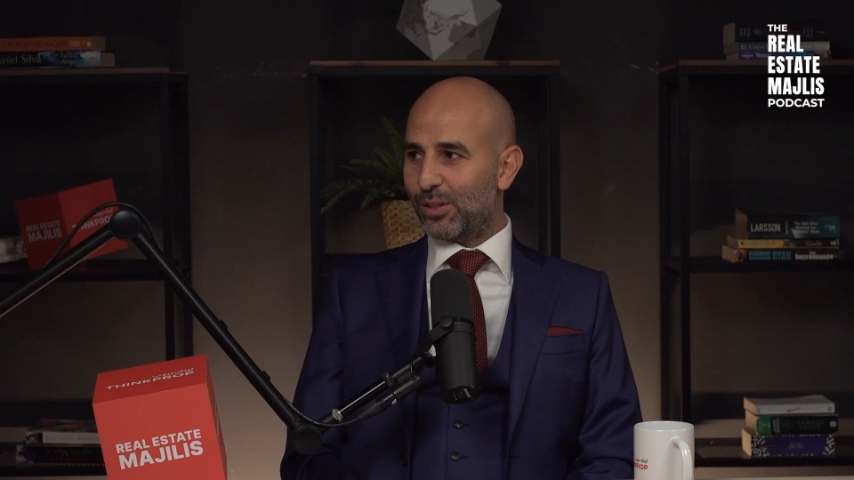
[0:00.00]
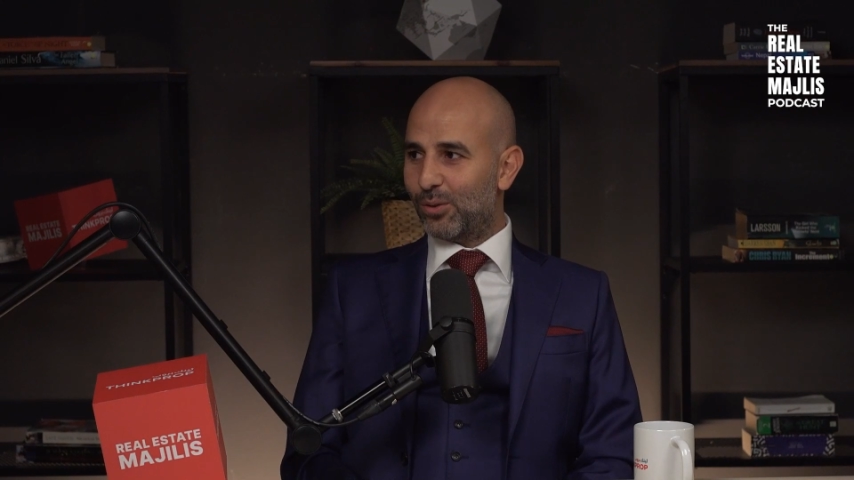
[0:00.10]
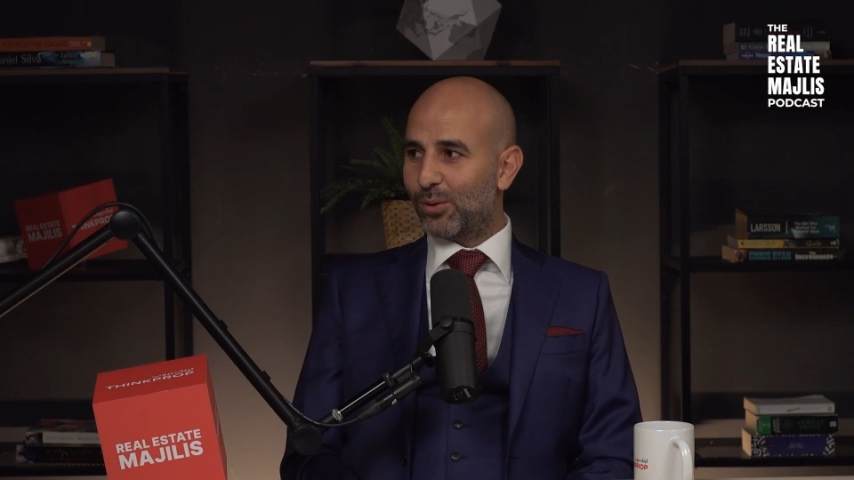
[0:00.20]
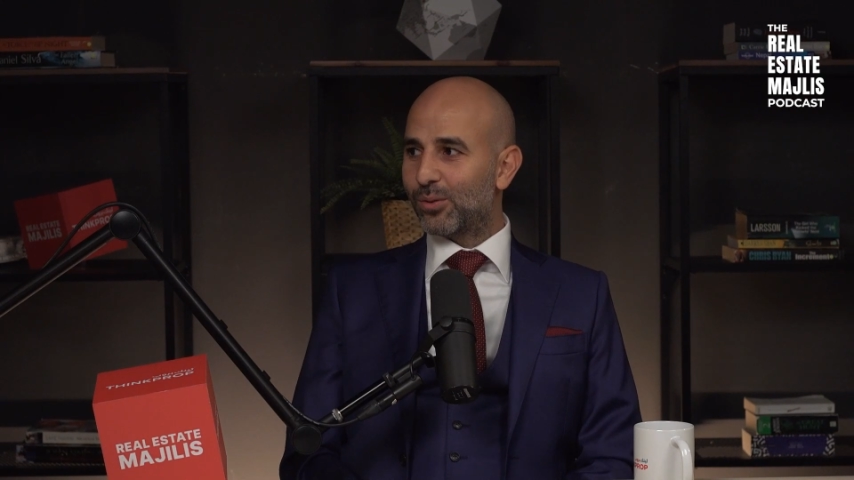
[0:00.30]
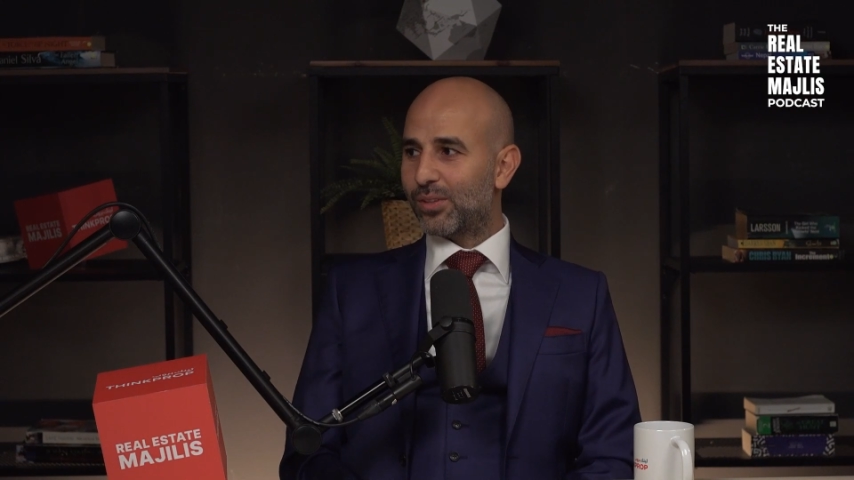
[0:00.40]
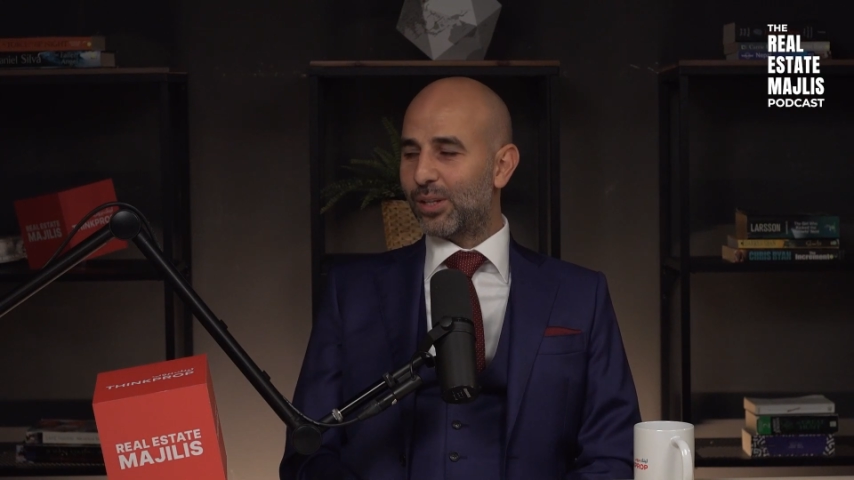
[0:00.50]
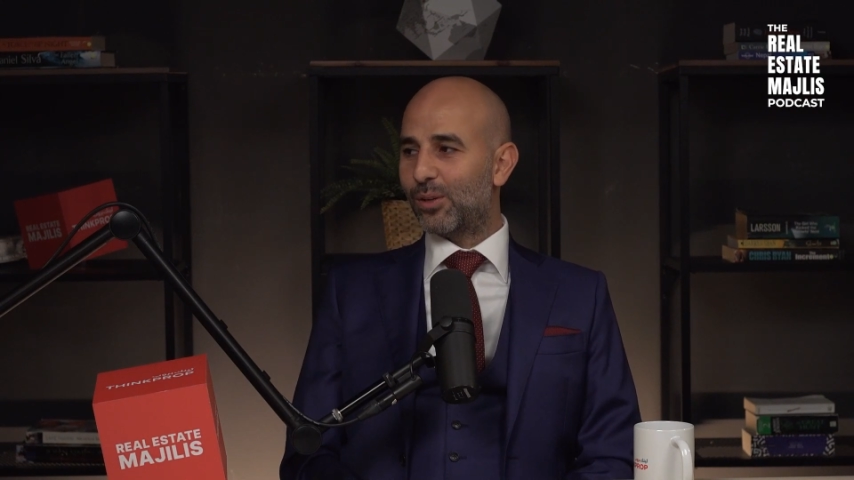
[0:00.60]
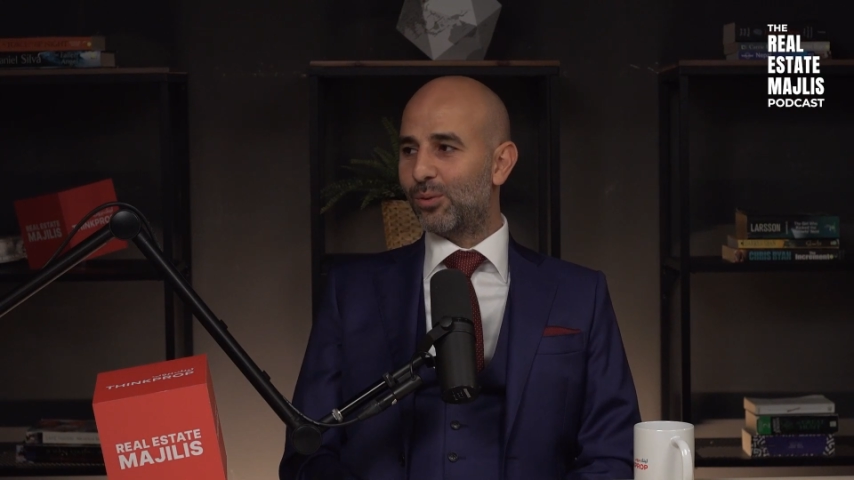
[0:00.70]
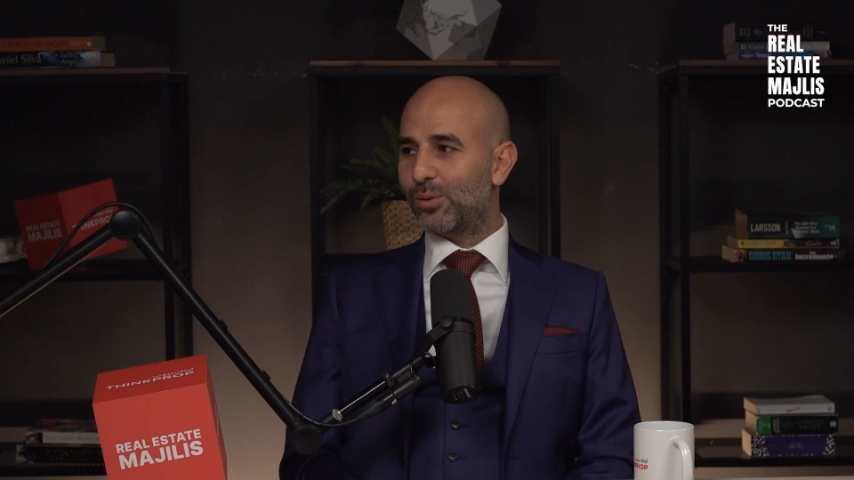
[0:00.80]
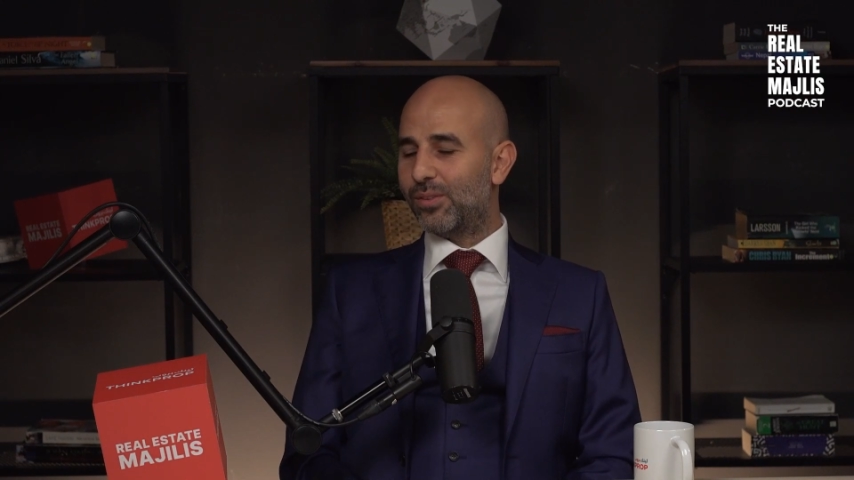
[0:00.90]
don't
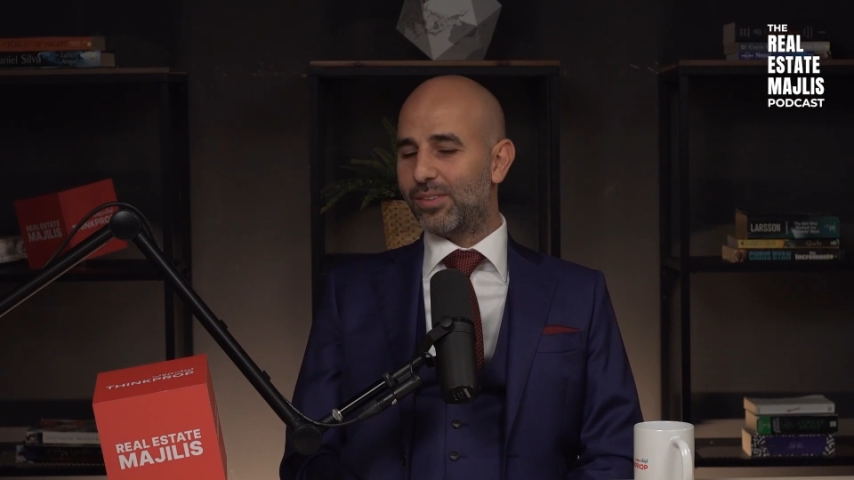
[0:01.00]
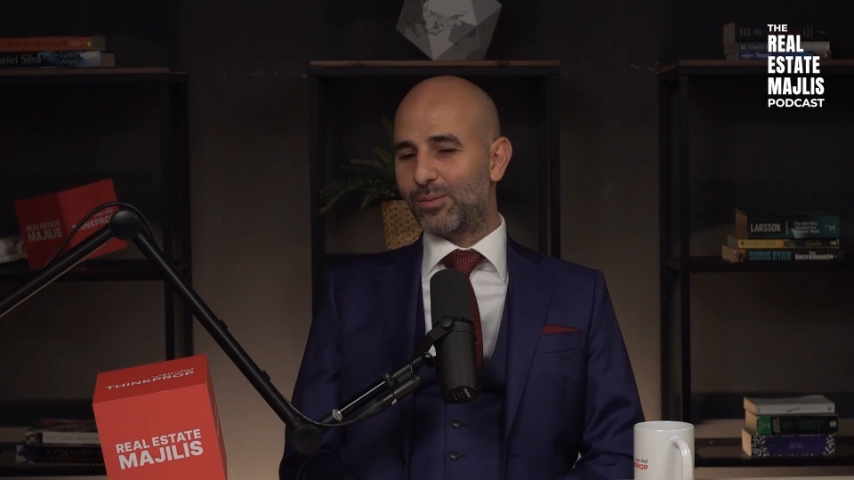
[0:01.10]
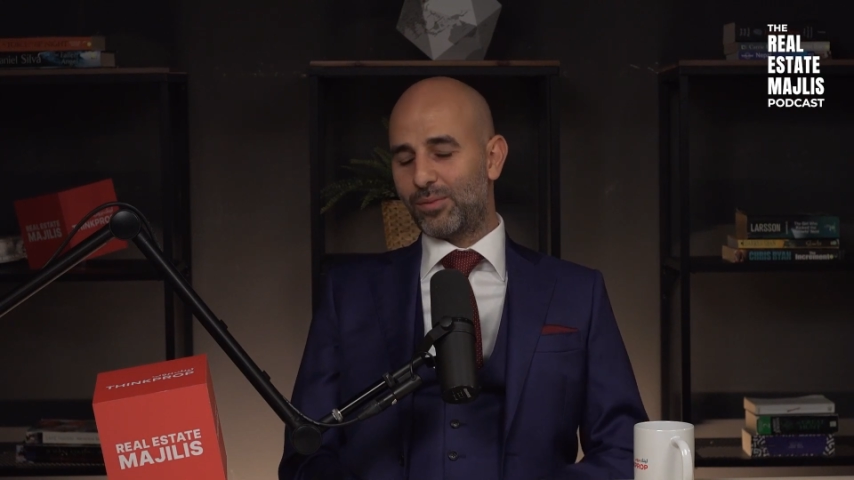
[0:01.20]
include,